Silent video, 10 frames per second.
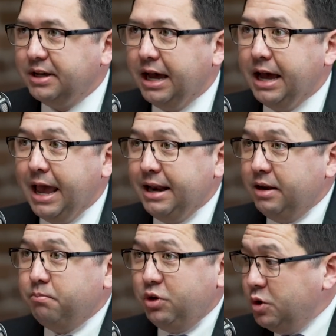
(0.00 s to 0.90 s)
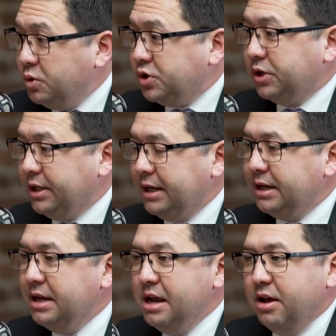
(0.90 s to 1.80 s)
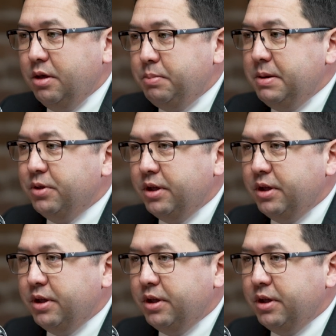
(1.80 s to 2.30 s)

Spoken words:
And usually the people